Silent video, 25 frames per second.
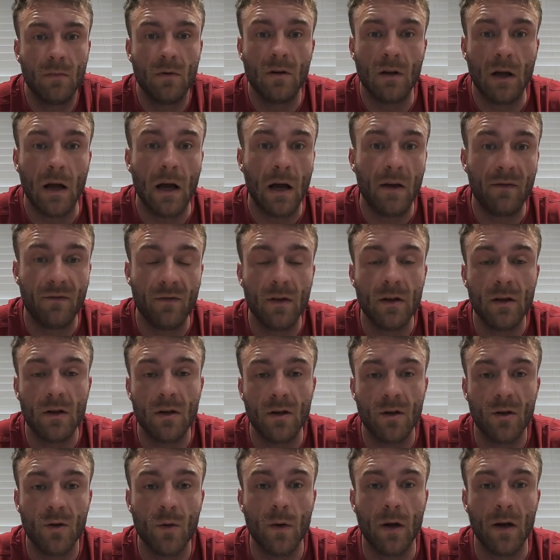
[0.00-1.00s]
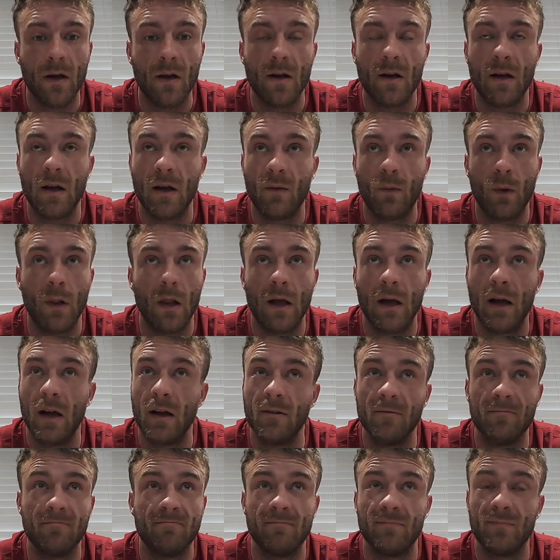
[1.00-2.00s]
I think you can do it. And I was
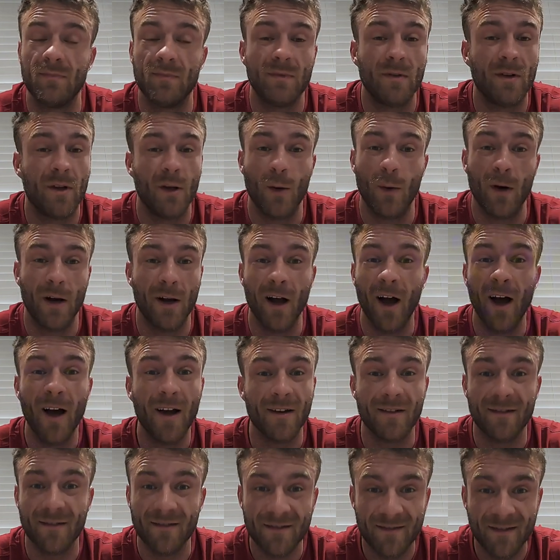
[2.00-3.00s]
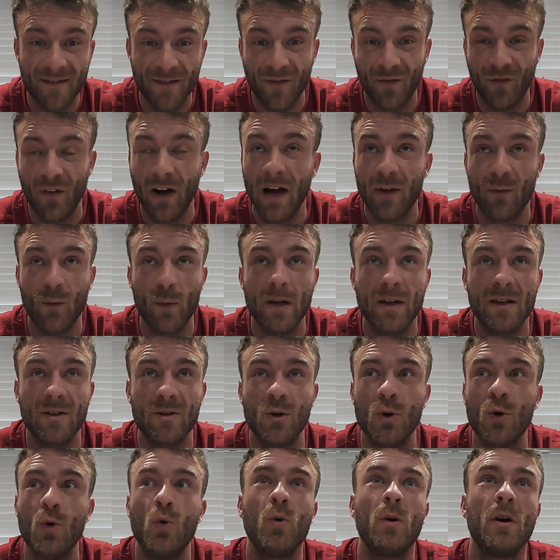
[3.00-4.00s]
like, no I can't, it's 5 weeks,
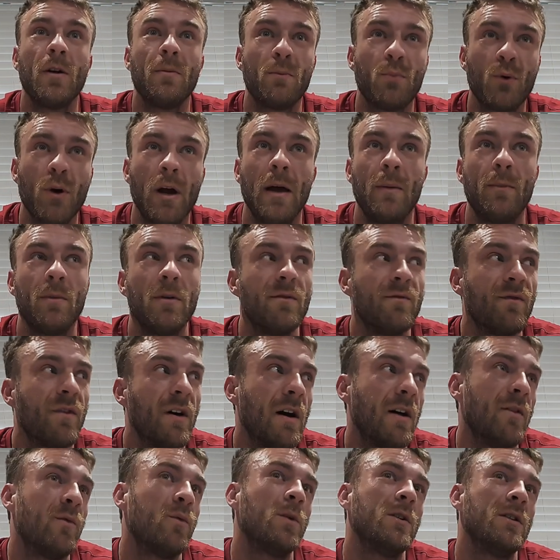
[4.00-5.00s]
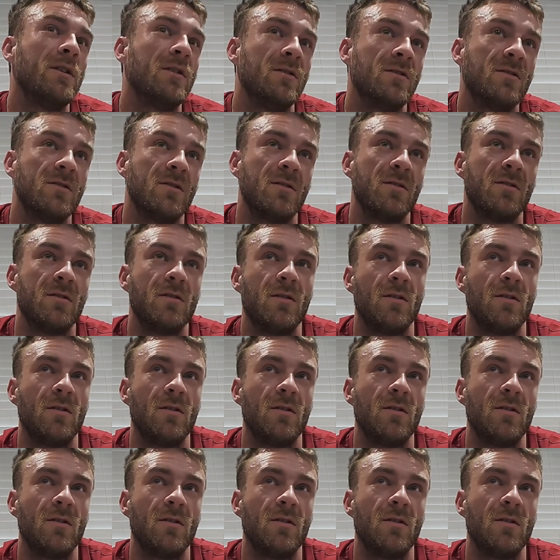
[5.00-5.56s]
who can prep in 5 weeks?